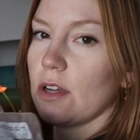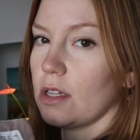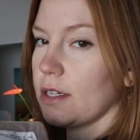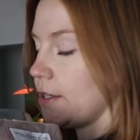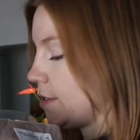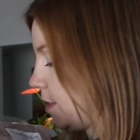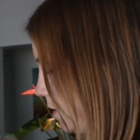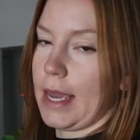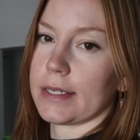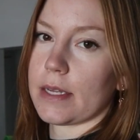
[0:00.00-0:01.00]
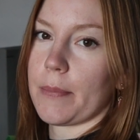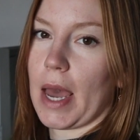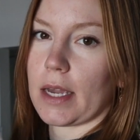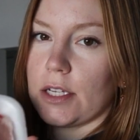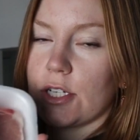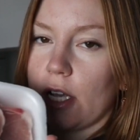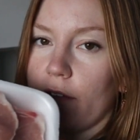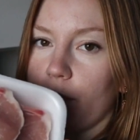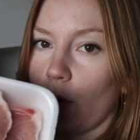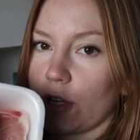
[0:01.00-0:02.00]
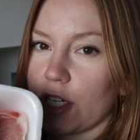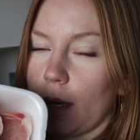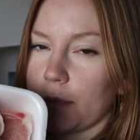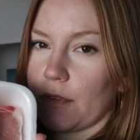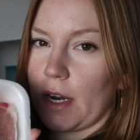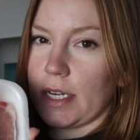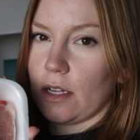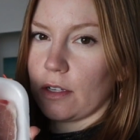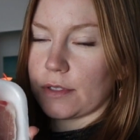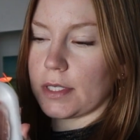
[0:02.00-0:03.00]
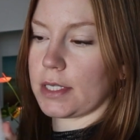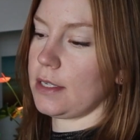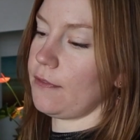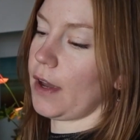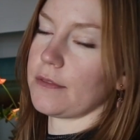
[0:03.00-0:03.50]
and a package of pork chops for $8.65.